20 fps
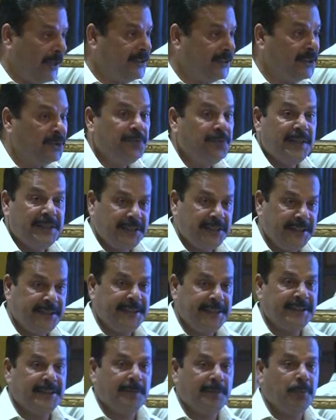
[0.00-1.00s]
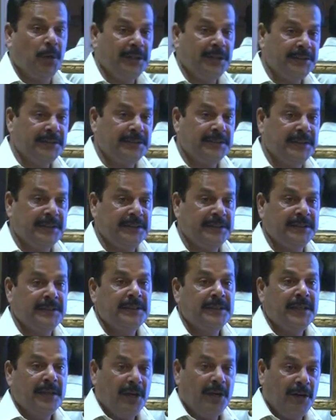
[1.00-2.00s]
project facilitates the processes
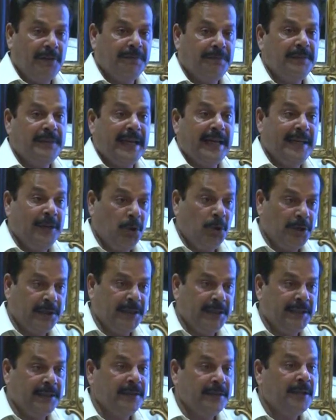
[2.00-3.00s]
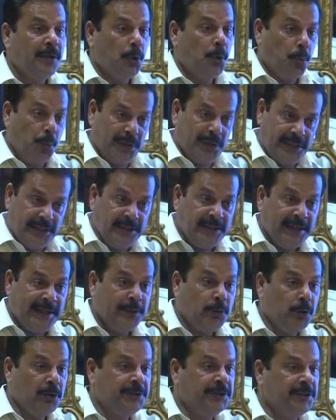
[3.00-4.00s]
of dialoguing within the
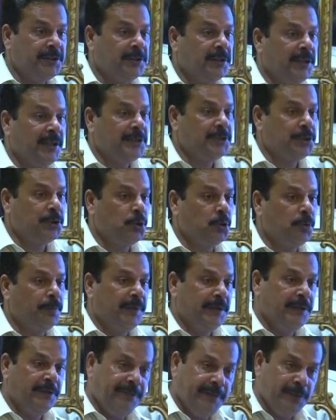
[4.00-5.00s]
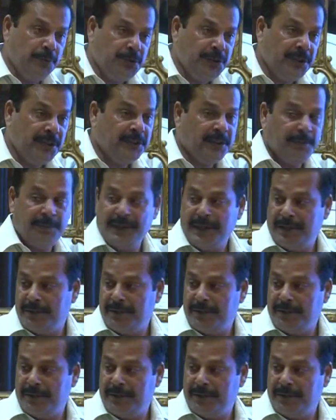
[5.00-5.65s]
adolescent girls group, influencing the